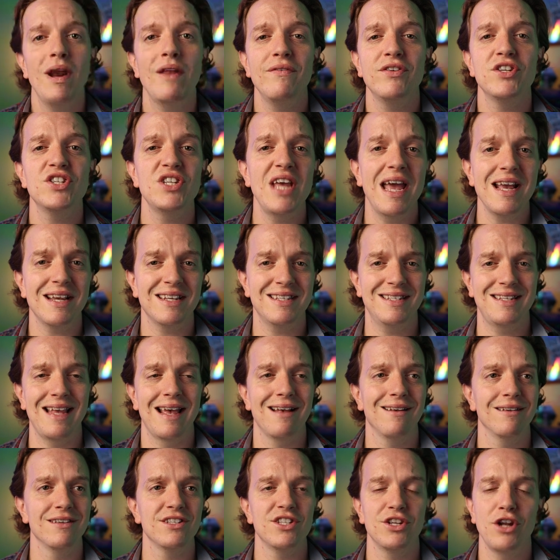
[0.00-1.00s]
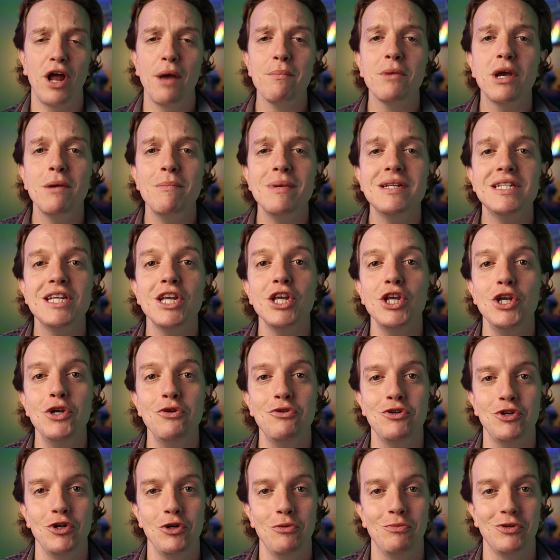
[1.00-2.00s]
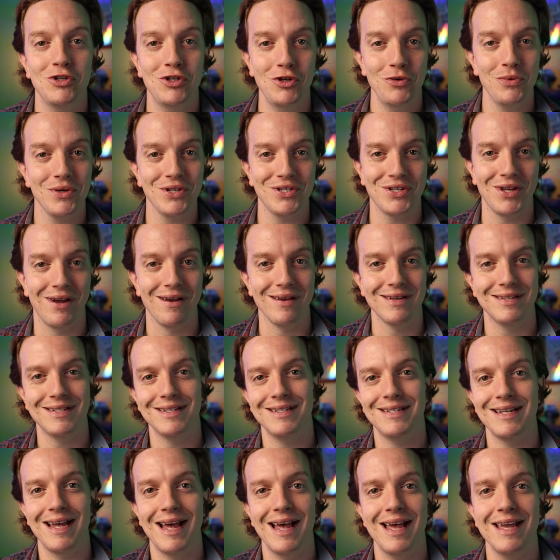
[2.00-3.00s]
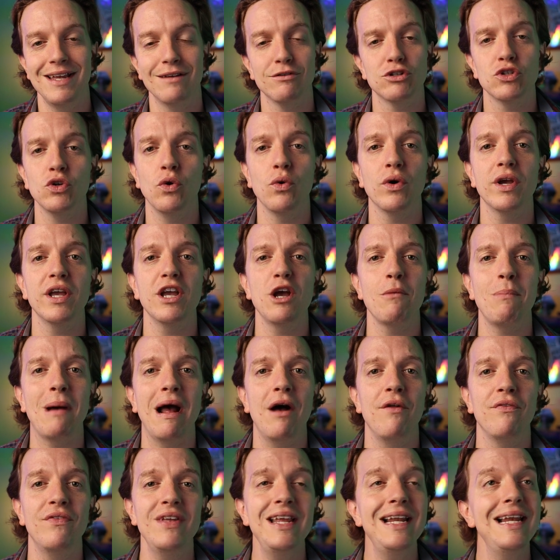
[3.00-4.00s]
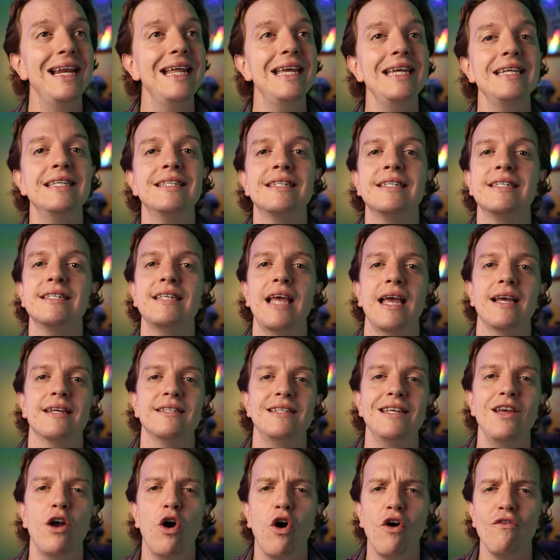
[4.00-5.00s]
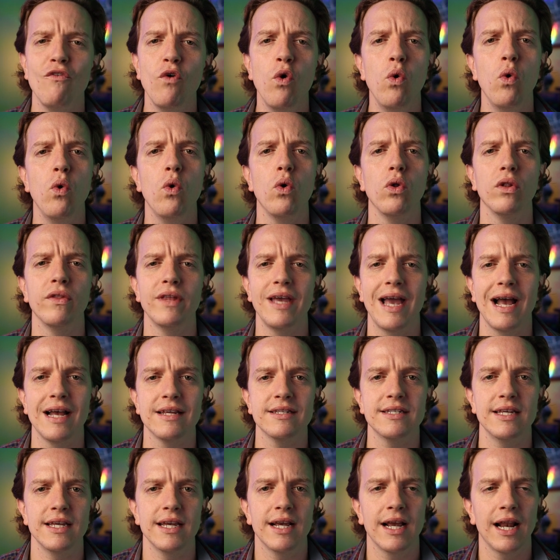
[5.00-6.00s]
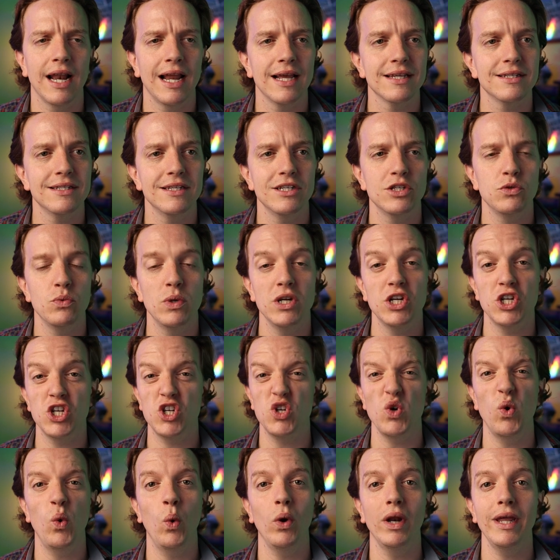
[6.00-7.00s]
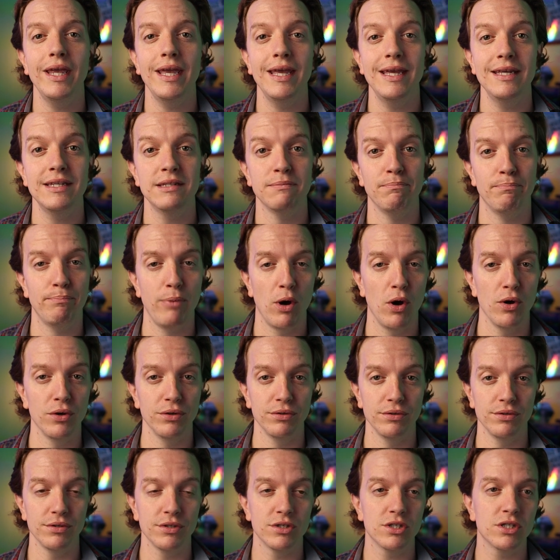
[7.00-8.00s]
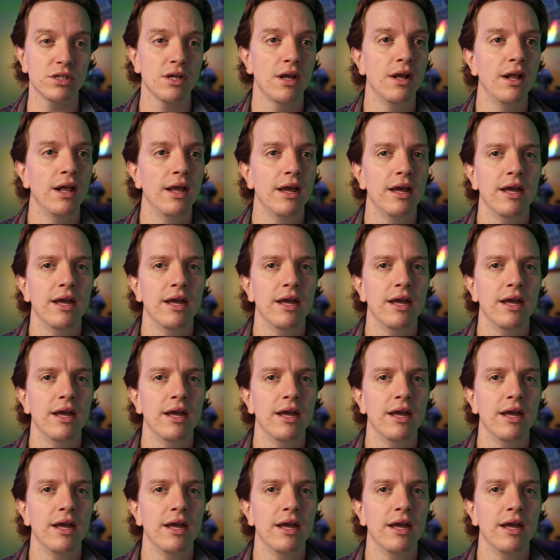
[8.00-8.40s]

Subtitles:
Well, if sex sells, then I'm committing YouTube suicide today and talking about the least sexy of all the asset classes, which surely is bonds.